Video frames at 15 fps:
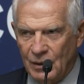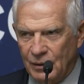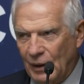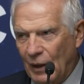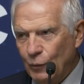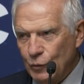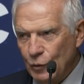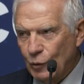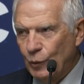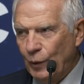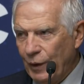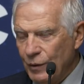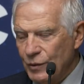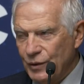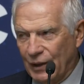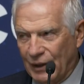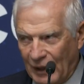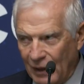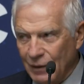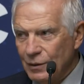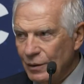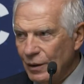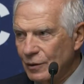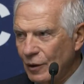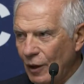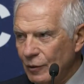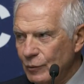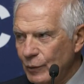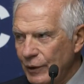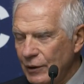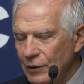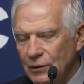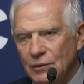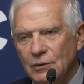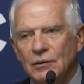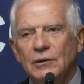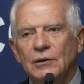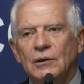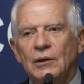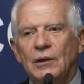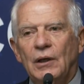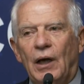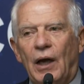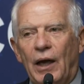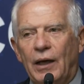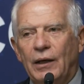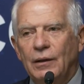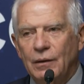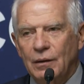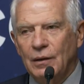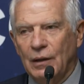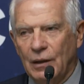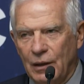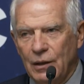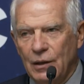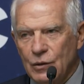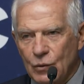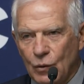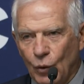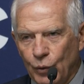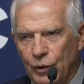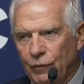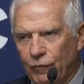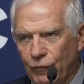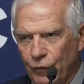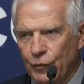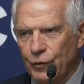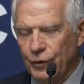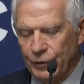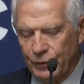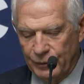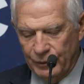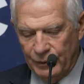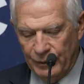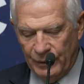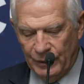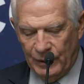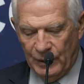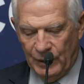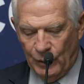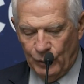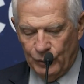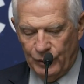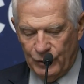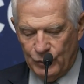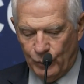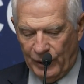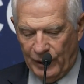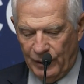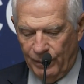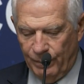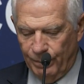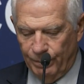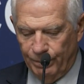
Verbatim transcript: Now Ukraine is a candidate country and he is going further on this way.